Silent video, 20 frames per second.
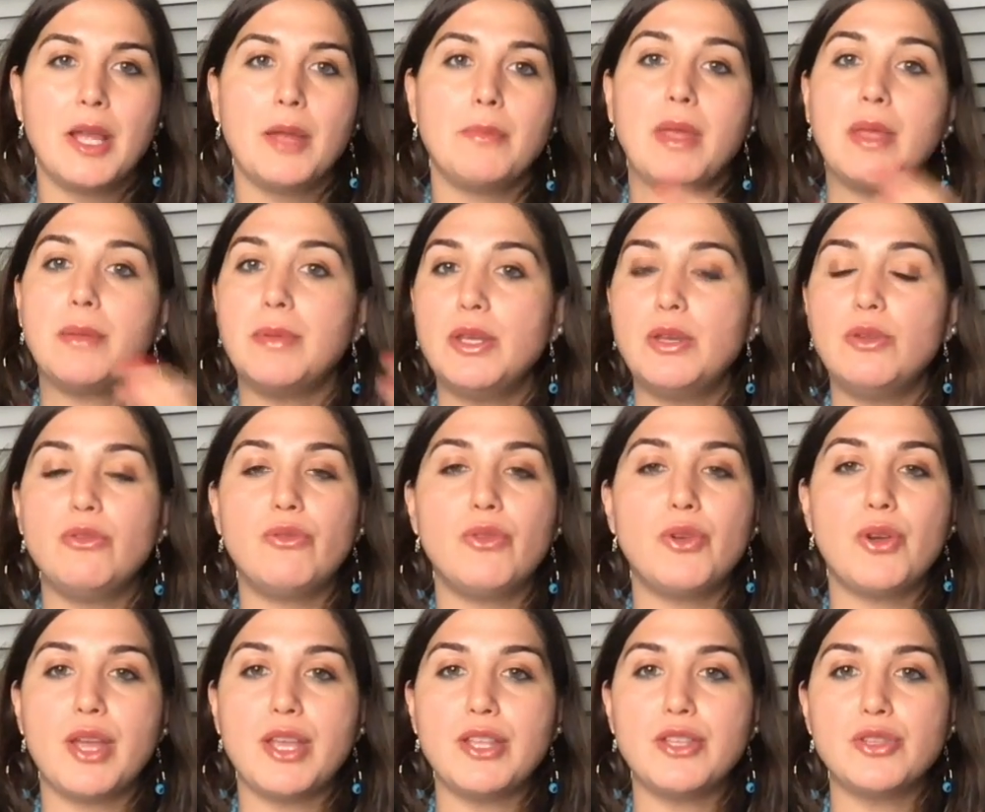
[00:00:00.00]
Maybe you were
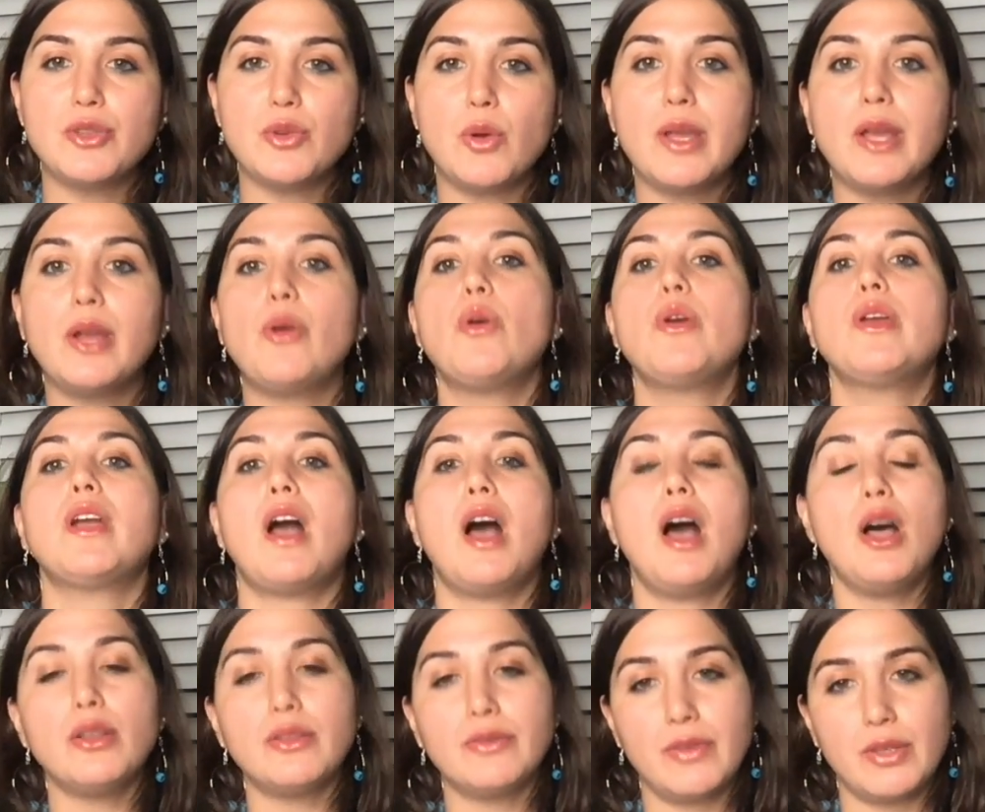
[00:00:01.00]
enjoying going
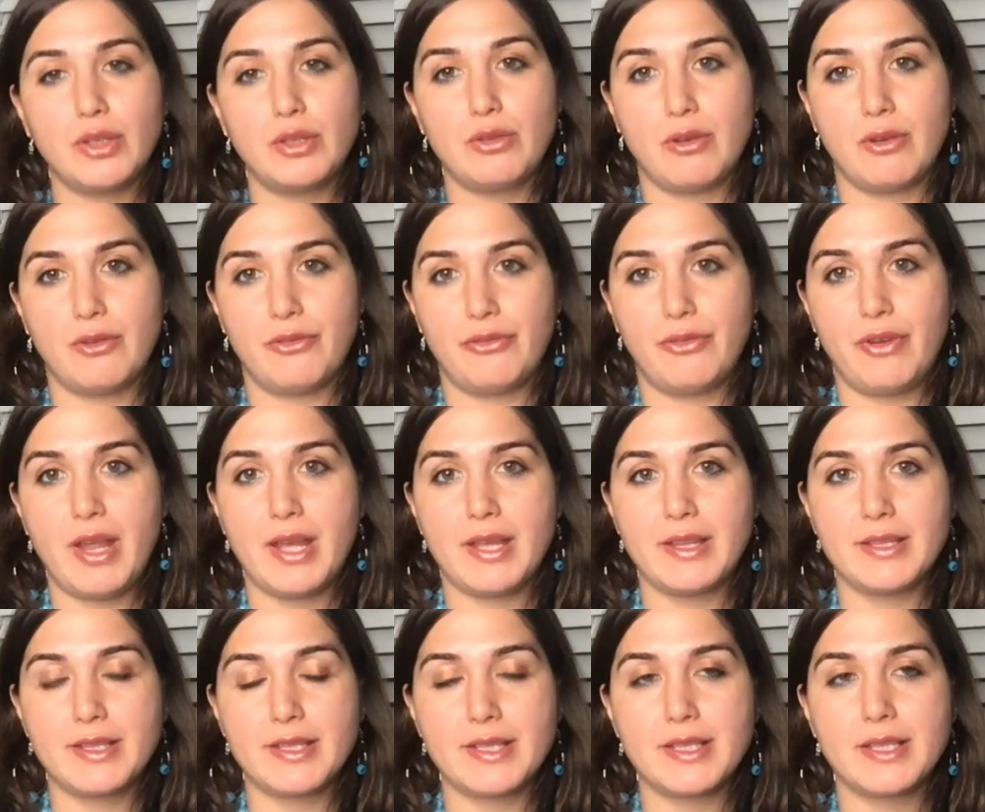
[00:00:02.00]
out with your
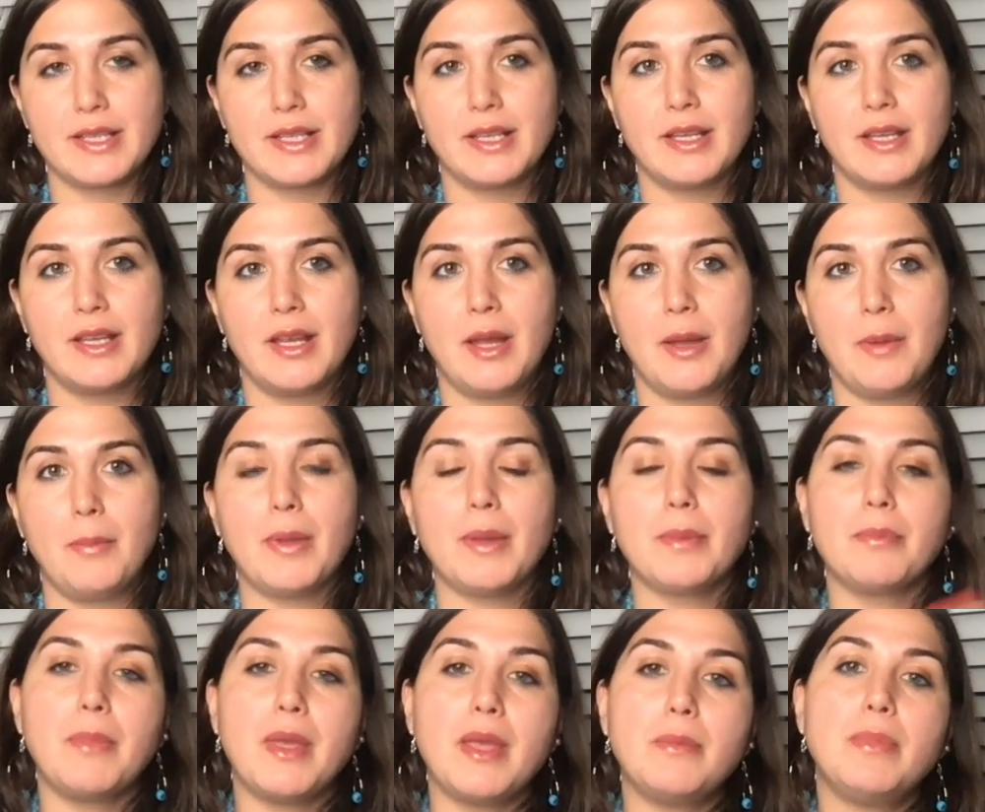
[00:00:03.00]
friends,
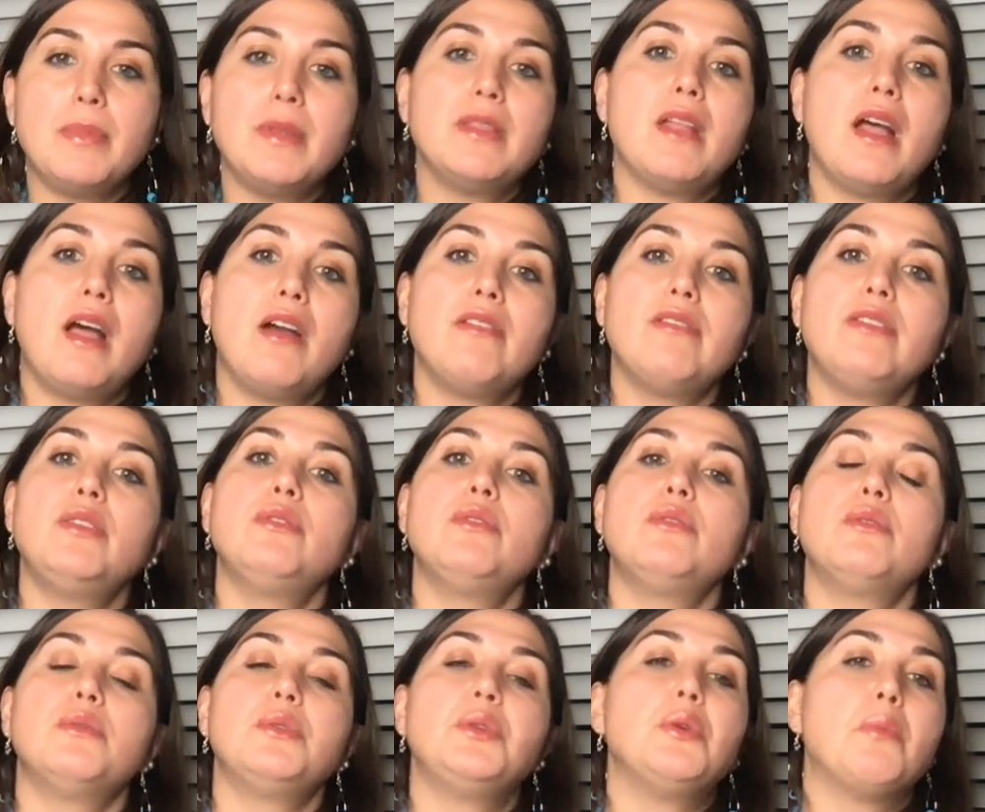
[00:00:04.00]
but maybe now
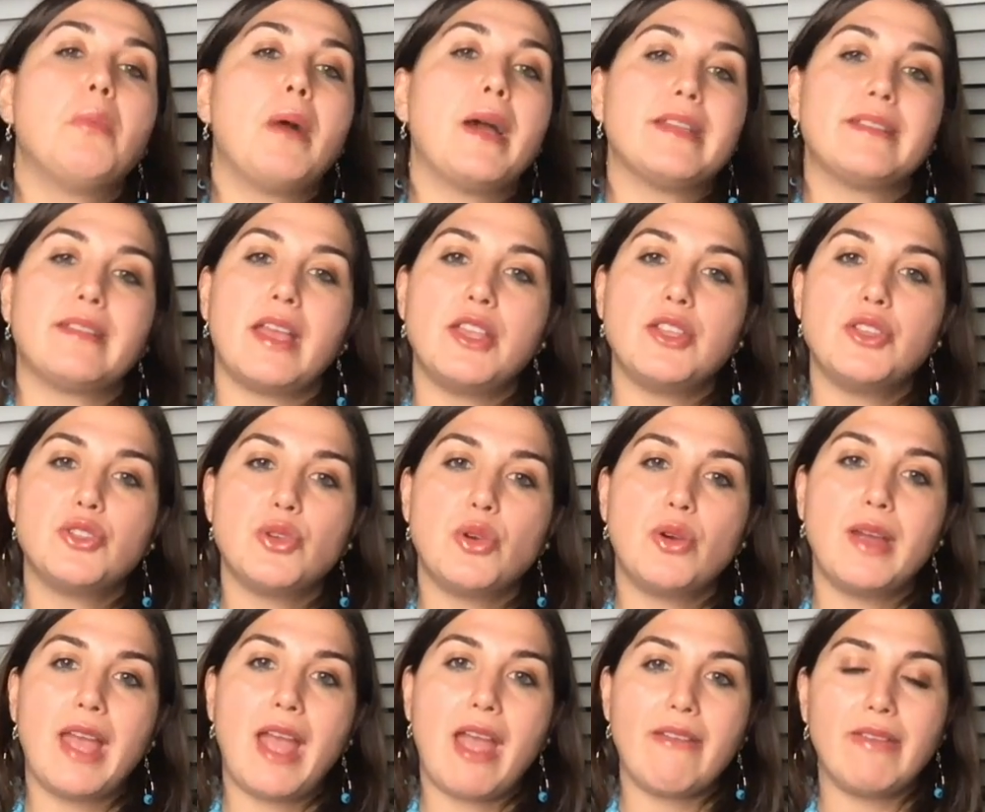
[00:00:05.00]
you might
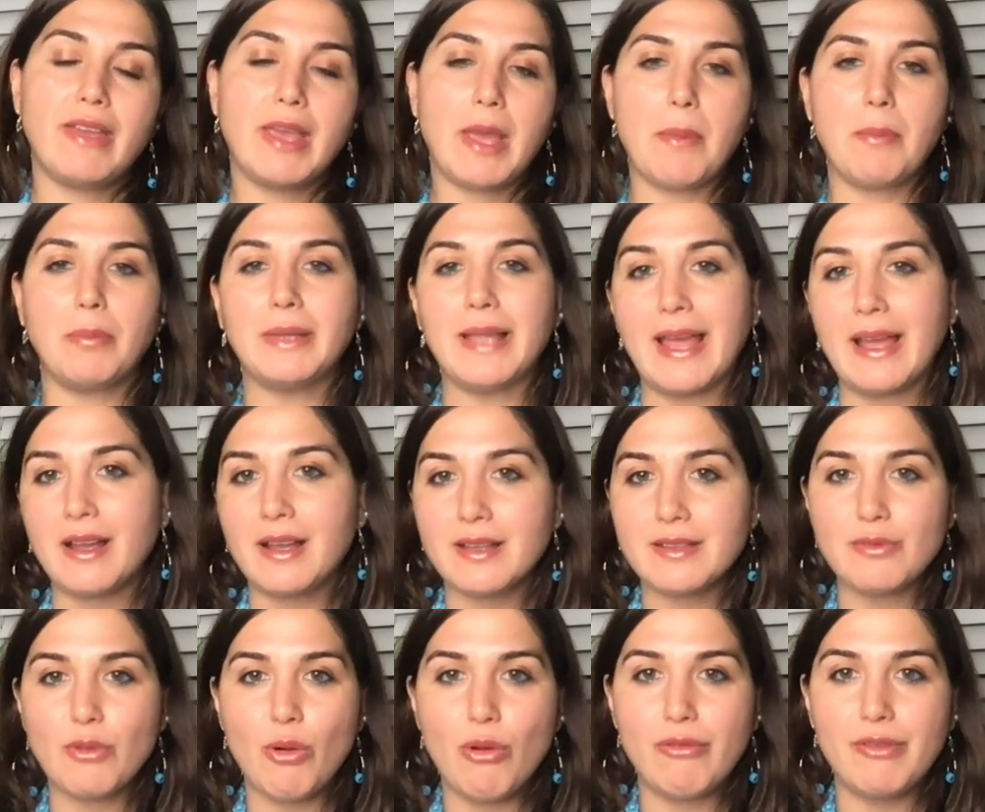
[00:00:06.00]
enjoy having a blanket
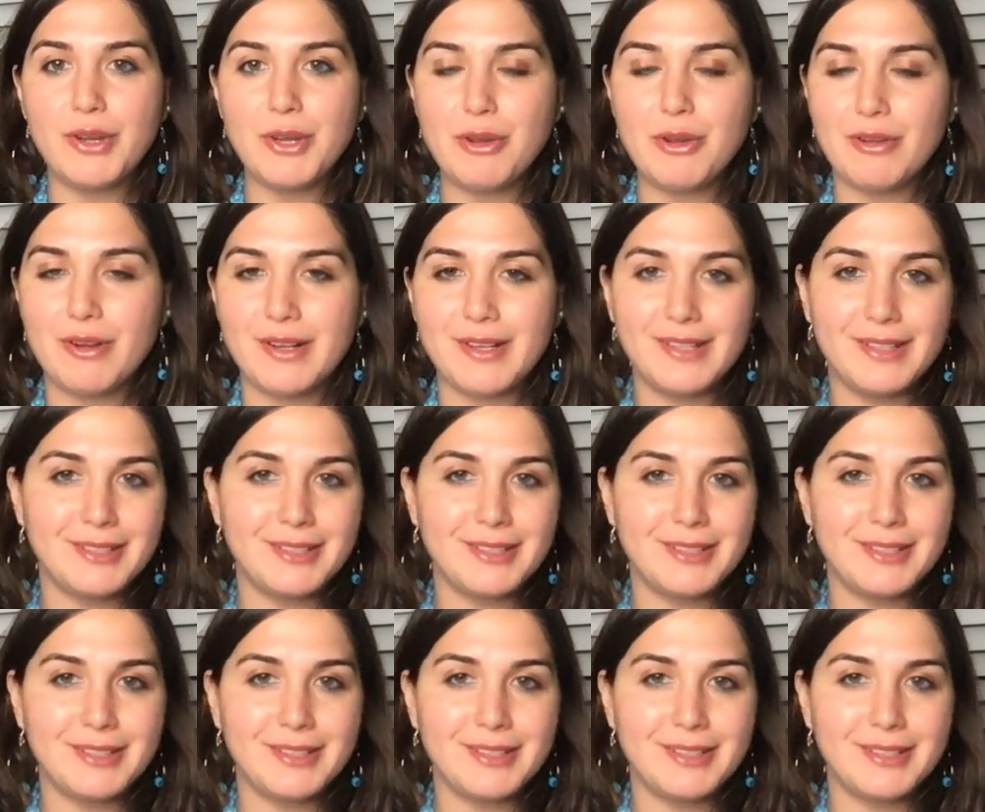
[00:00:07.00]
over your